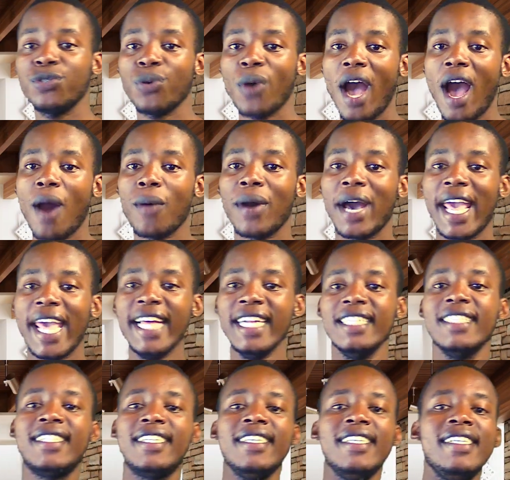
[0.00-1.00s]
to our
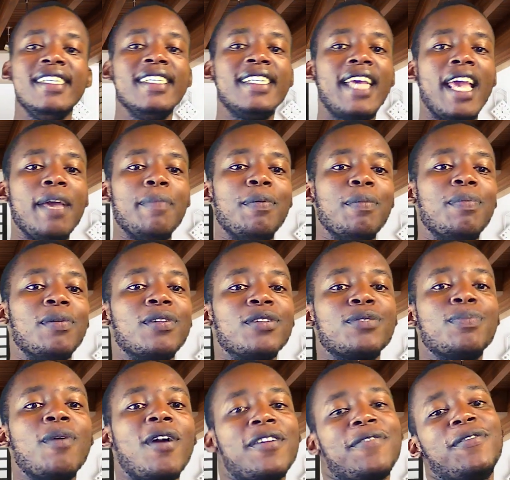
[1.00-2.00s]
LTE capable
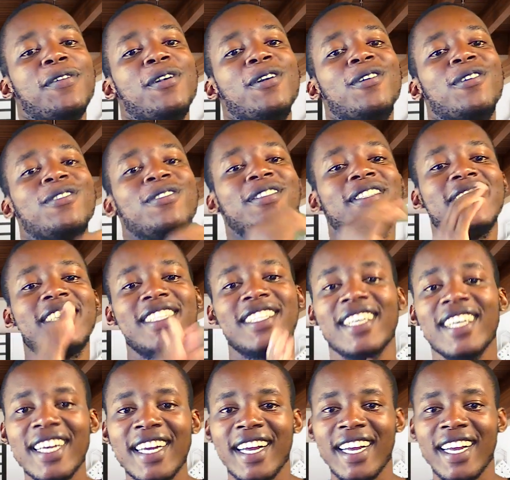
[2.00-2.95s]
smartphones.